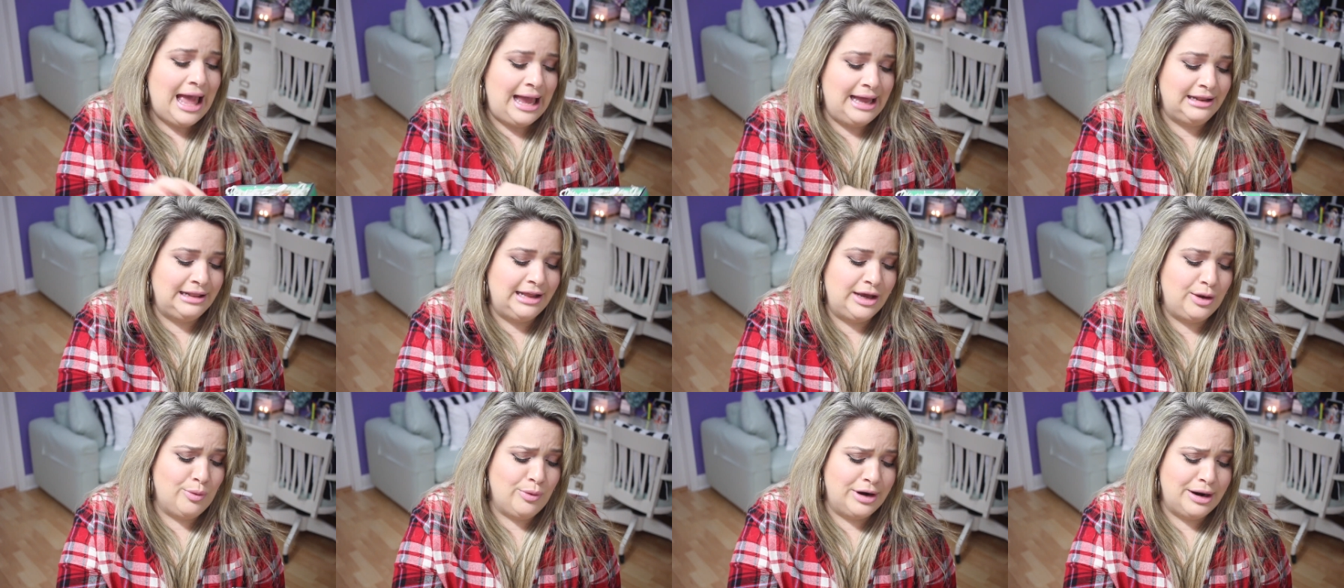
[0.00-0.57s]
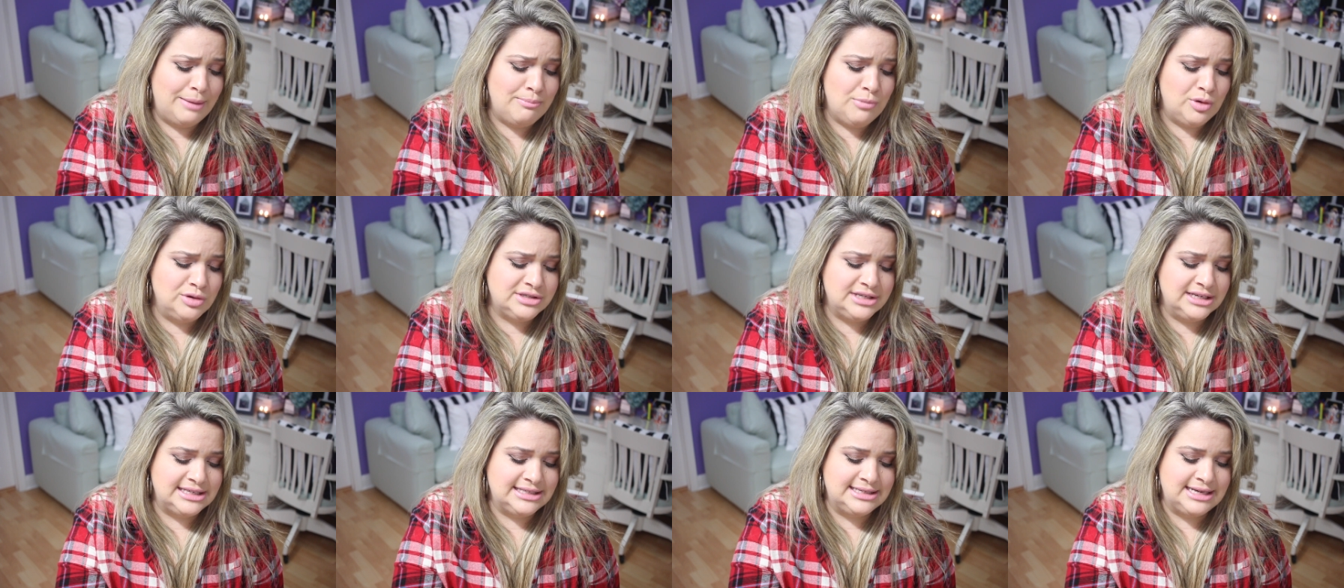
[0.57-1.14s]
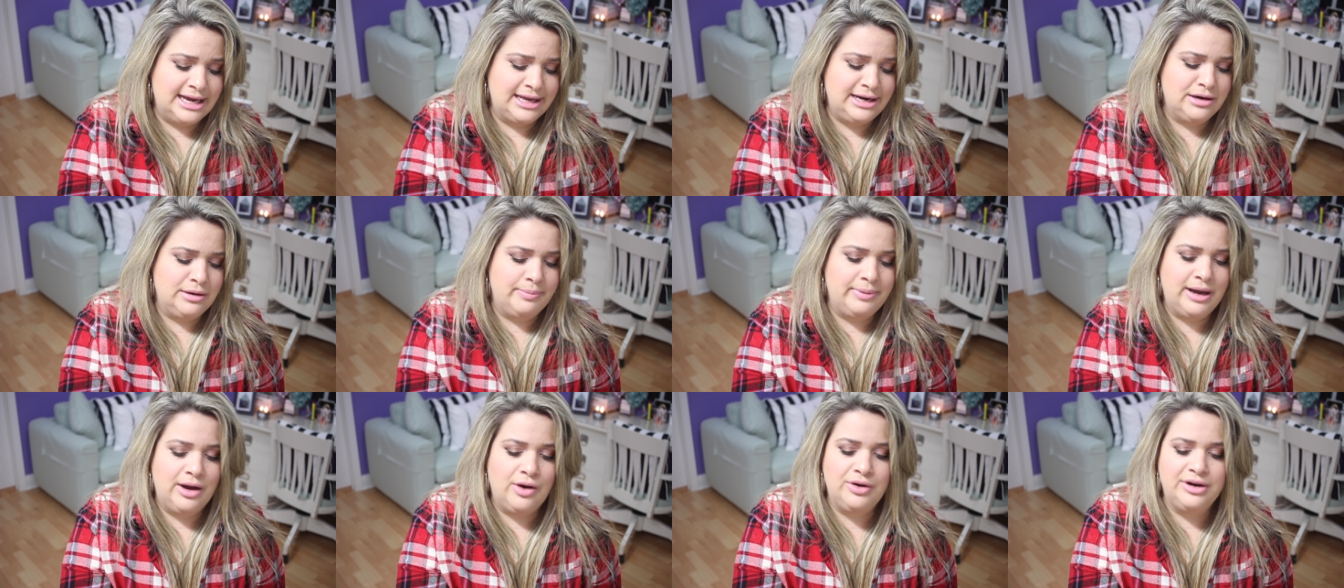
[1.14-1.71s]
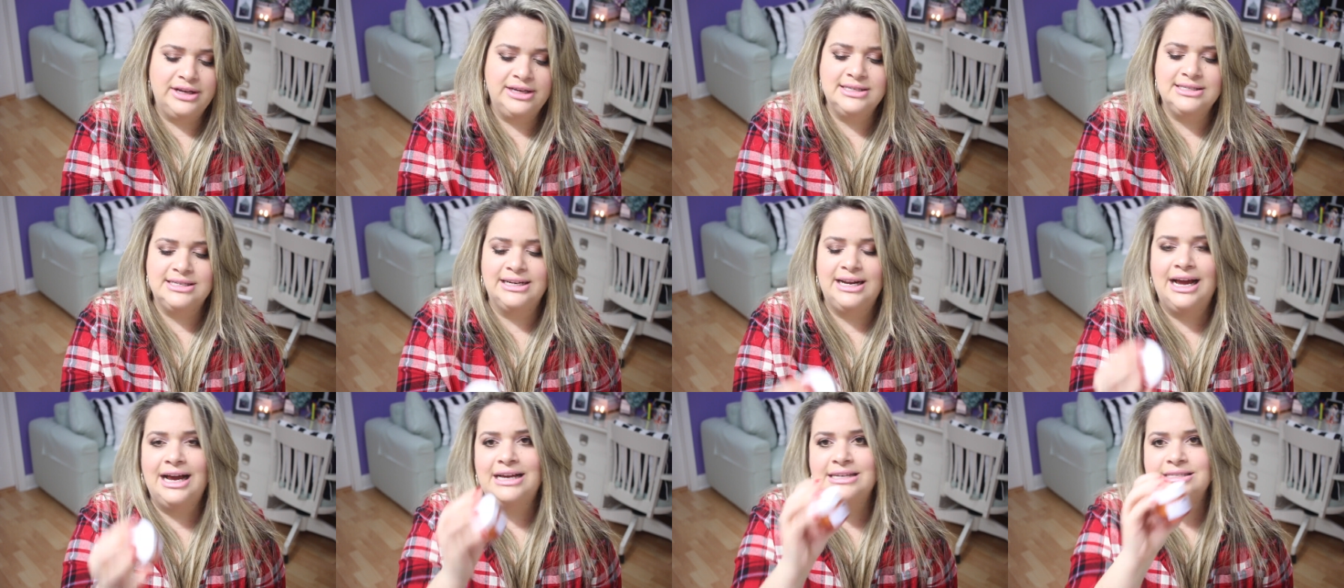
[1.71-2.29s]
And like what I'm most excited about is
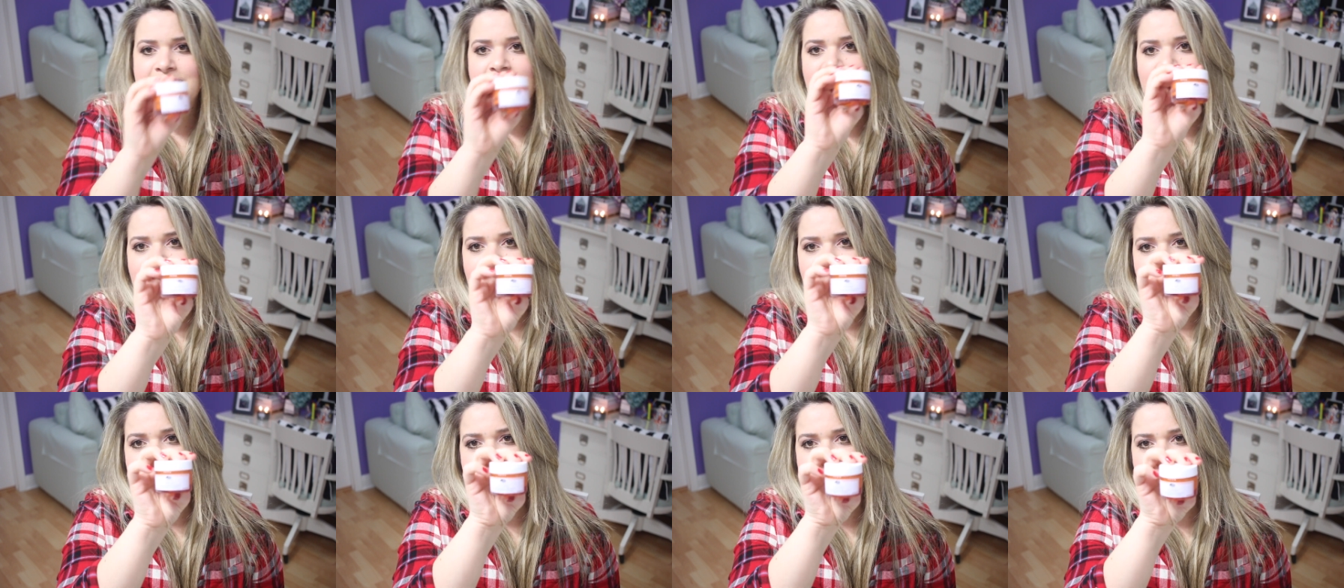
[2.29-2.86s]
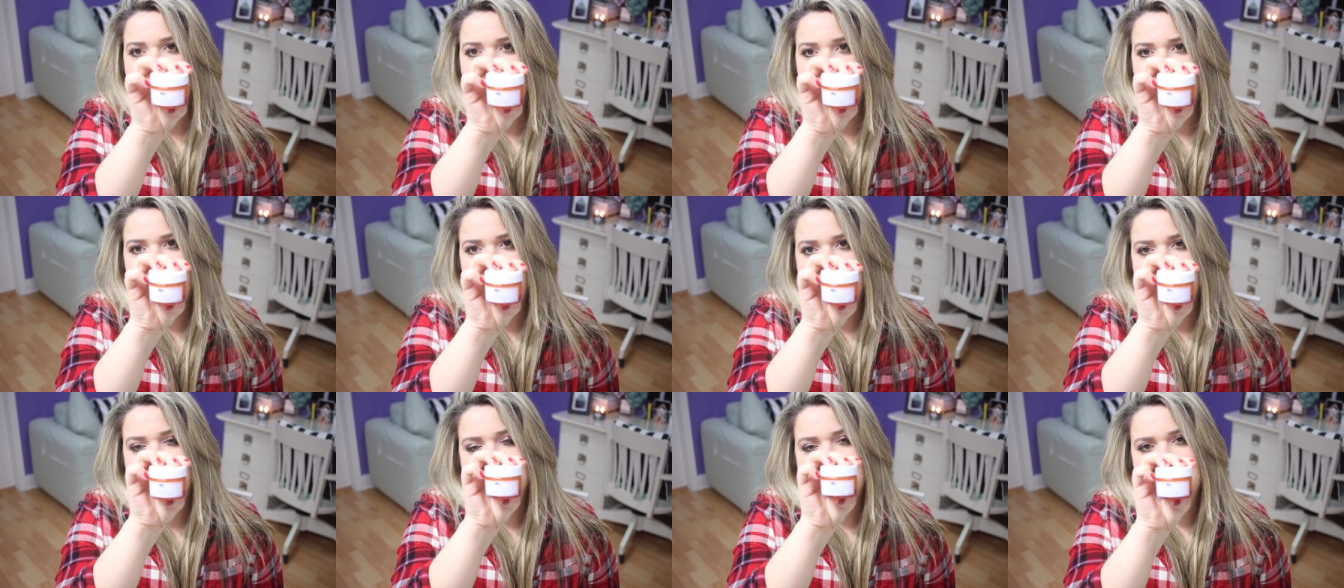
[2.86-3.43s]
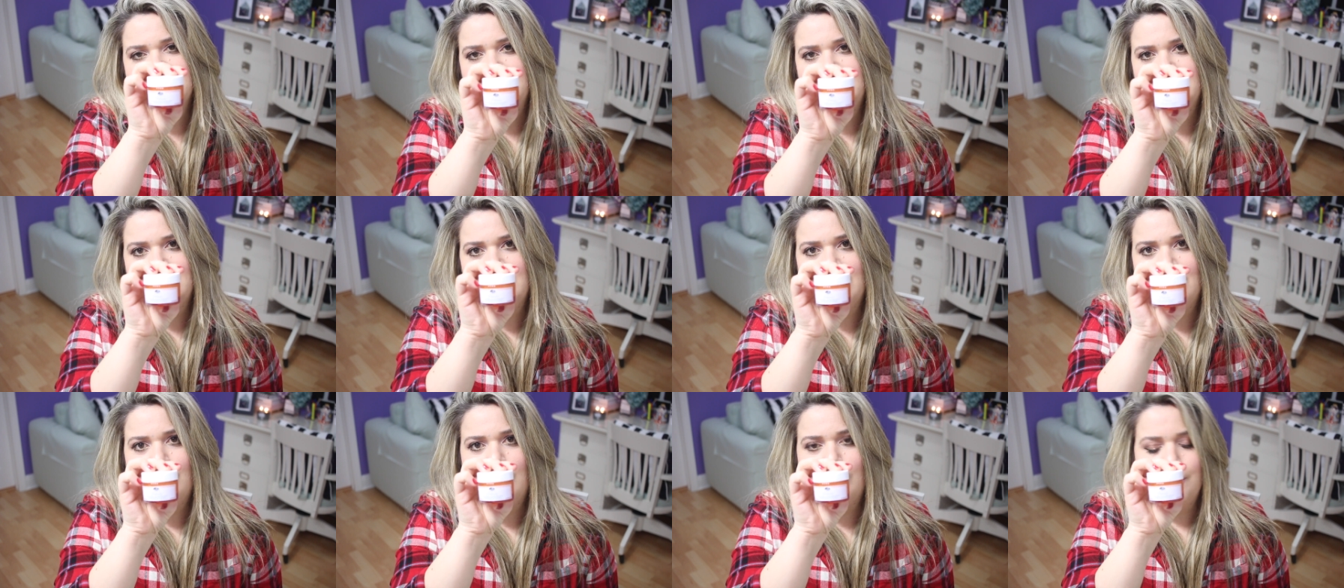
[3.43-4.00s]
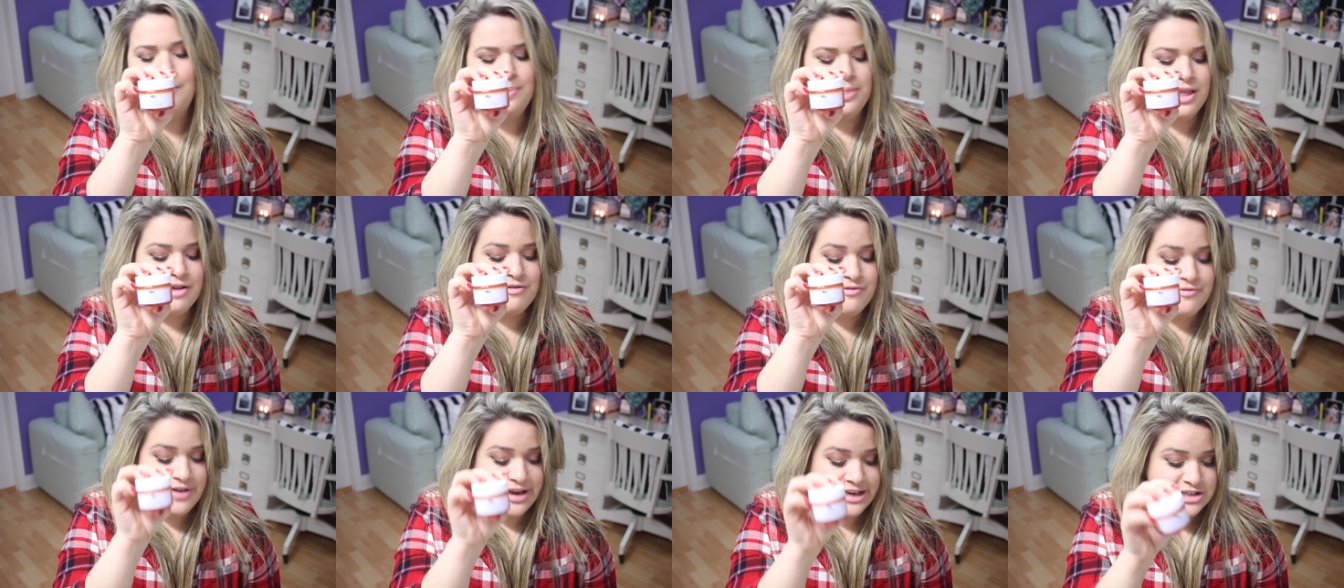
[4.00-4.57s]
it has the GinZing um,
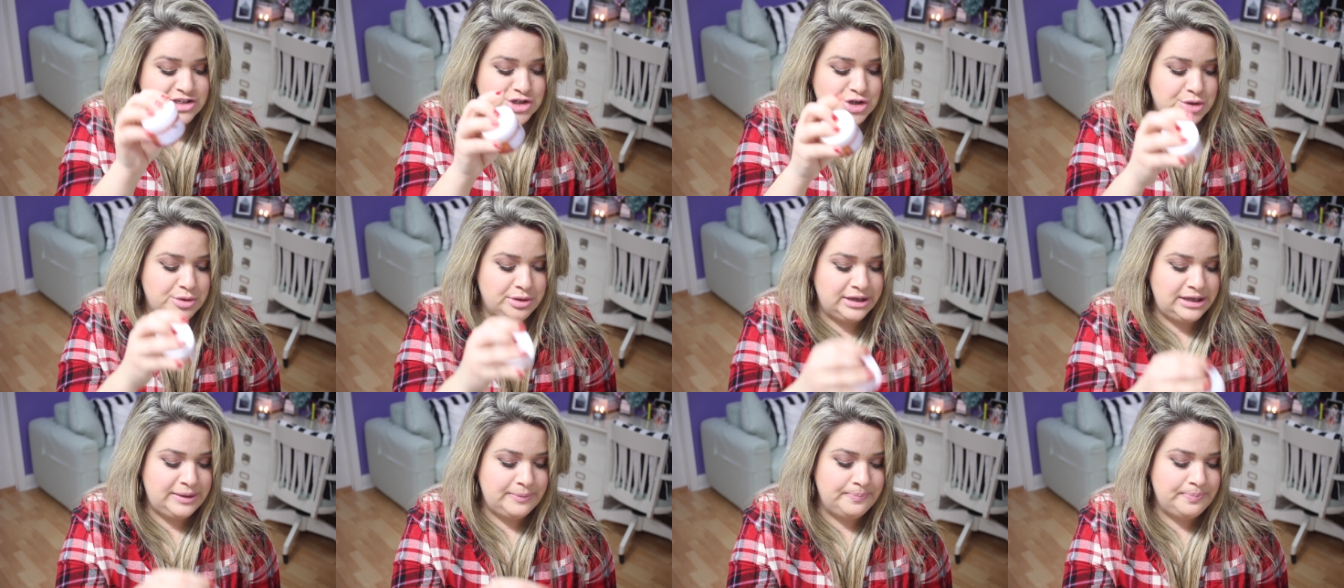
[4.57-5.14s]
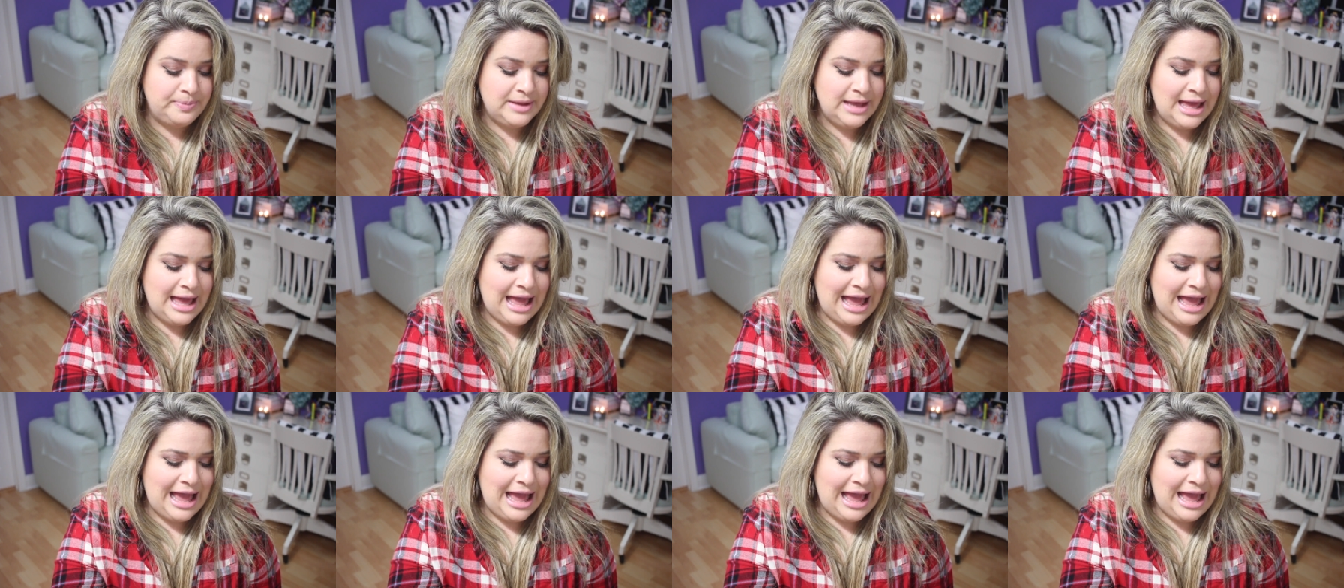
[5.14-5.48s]
face cream.